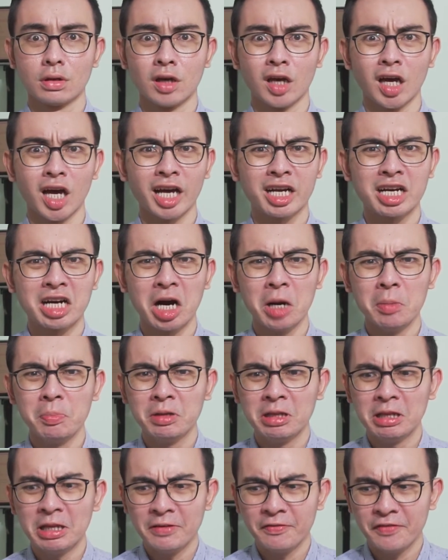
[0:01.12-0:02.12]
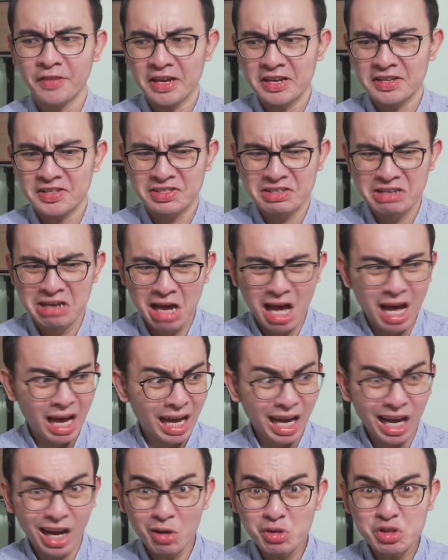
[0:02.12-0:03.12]
I can't believe this.
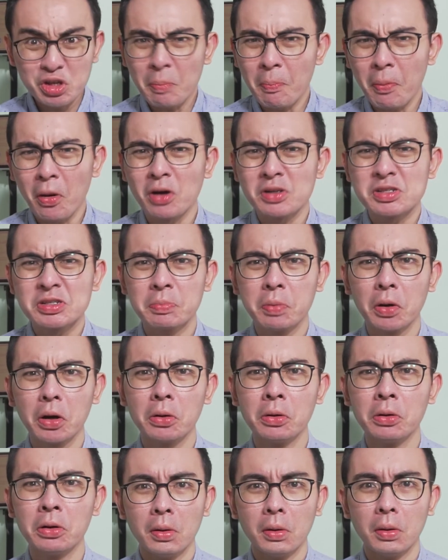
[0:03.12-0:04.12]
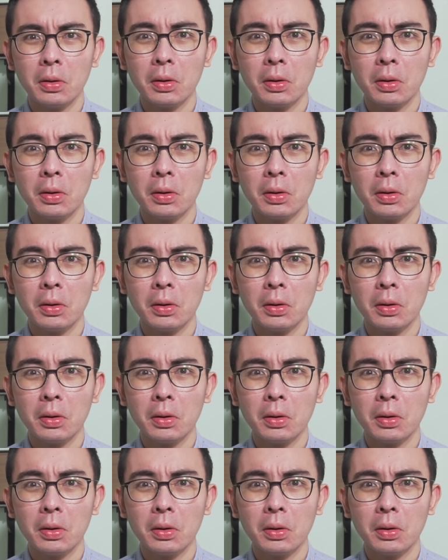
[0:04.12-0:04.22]
How is it possible?